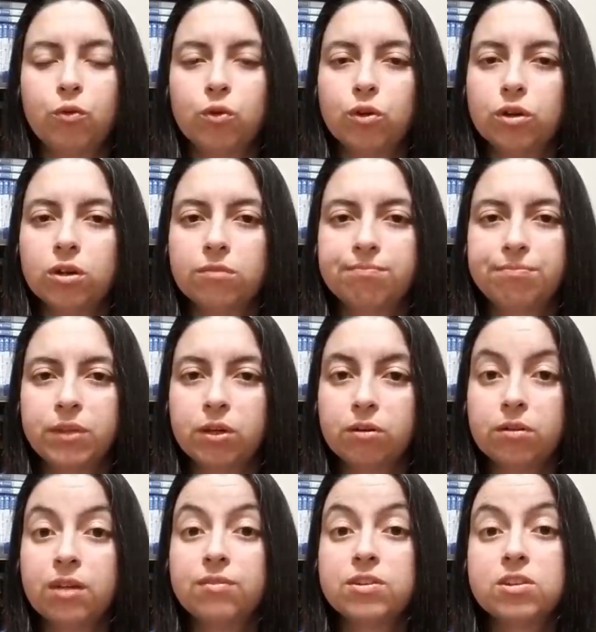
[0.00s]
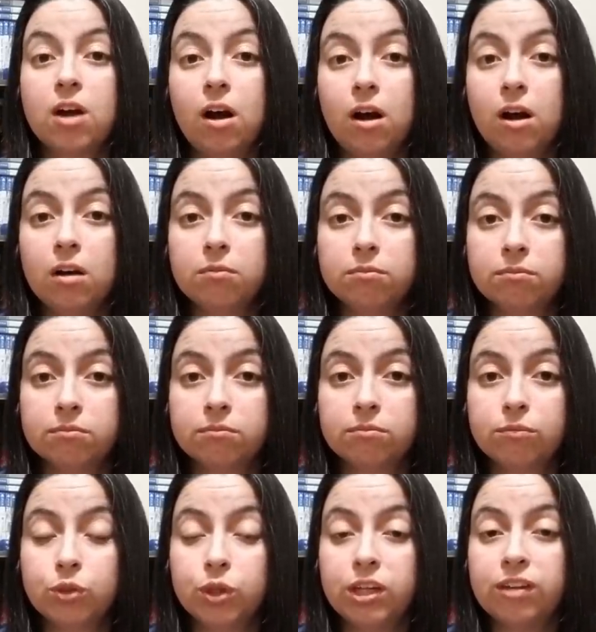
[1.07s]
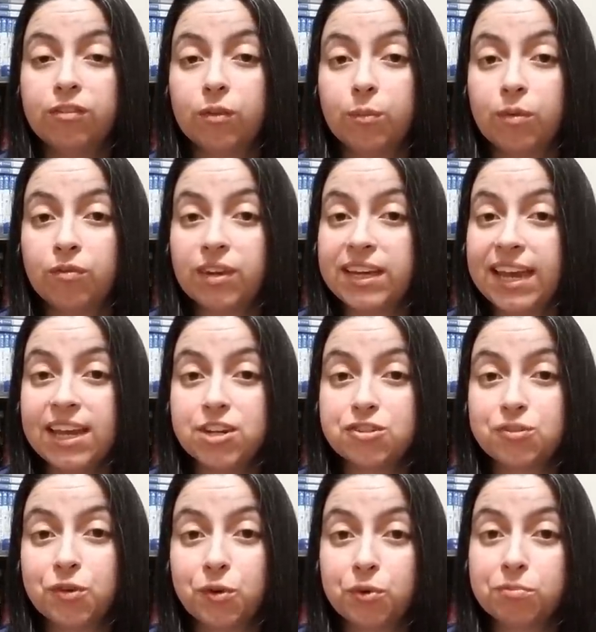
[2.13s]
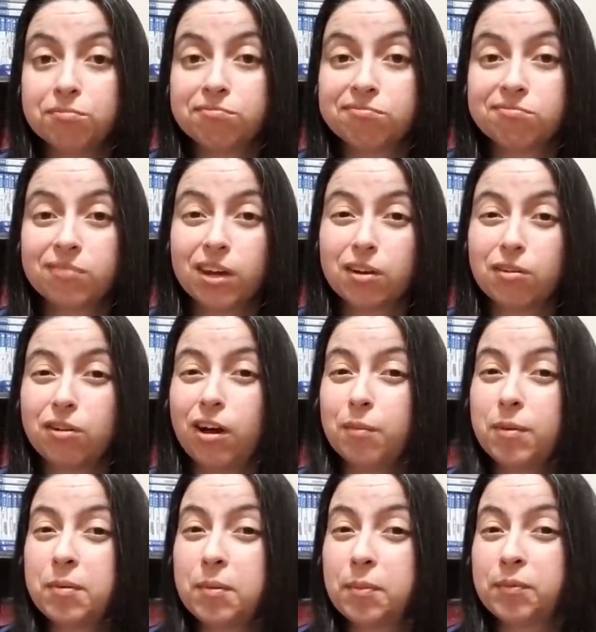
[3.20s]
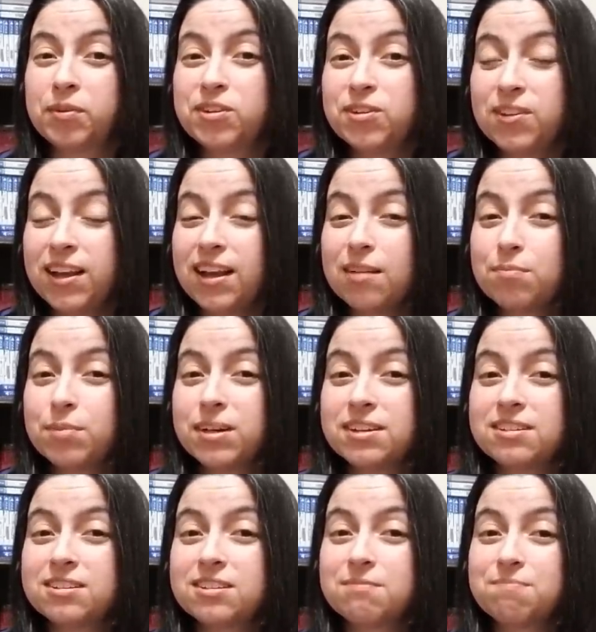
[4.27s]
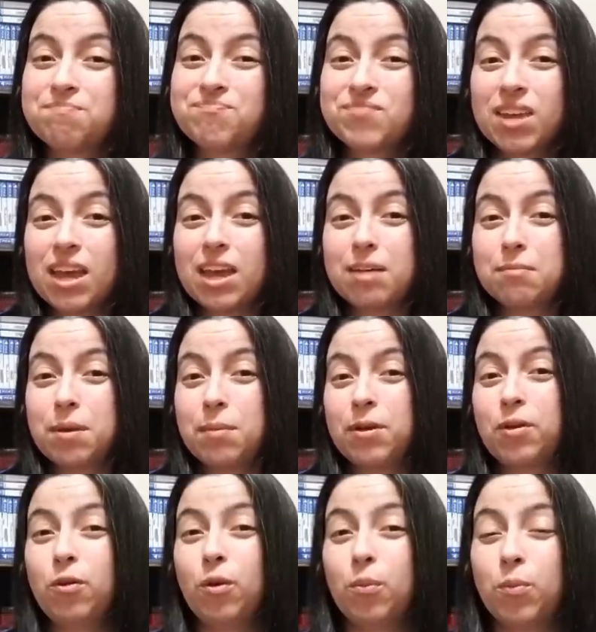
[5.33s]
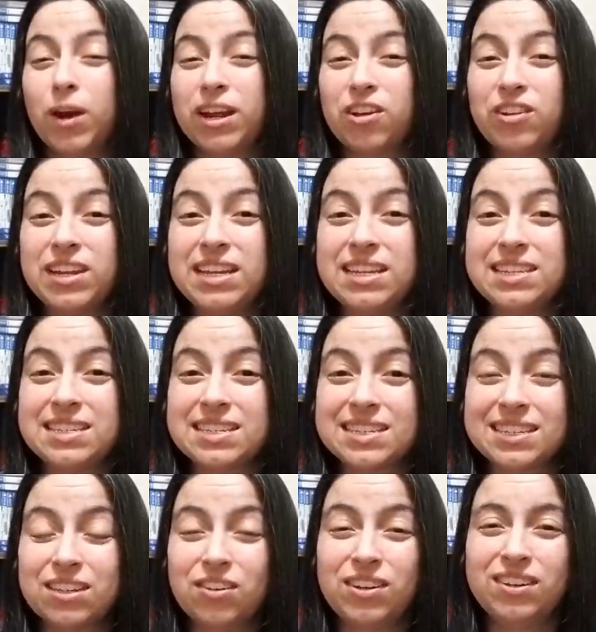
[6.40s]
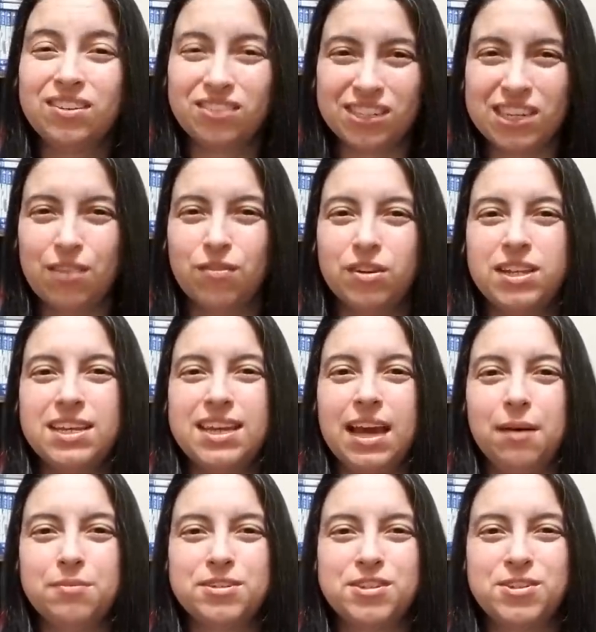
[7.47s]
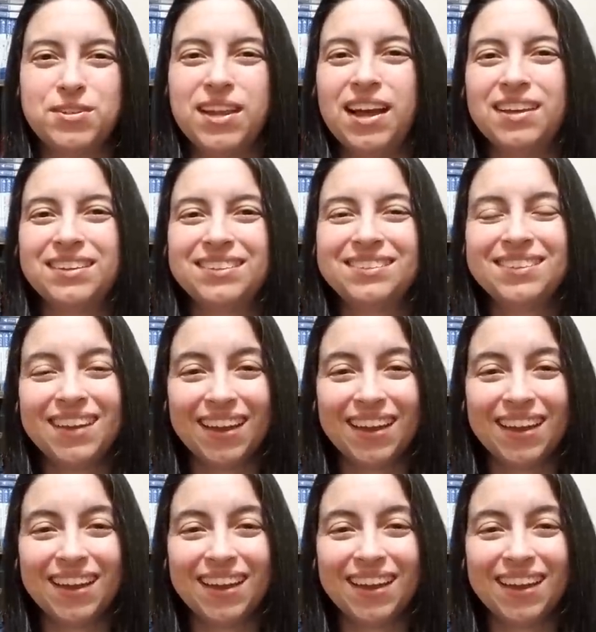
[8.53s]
for, you know, even Tom, you can give him a vacation home. I don't know how many people would do that, but hey, maybe he won't break your knees. You'll save your kneecaps. Do that.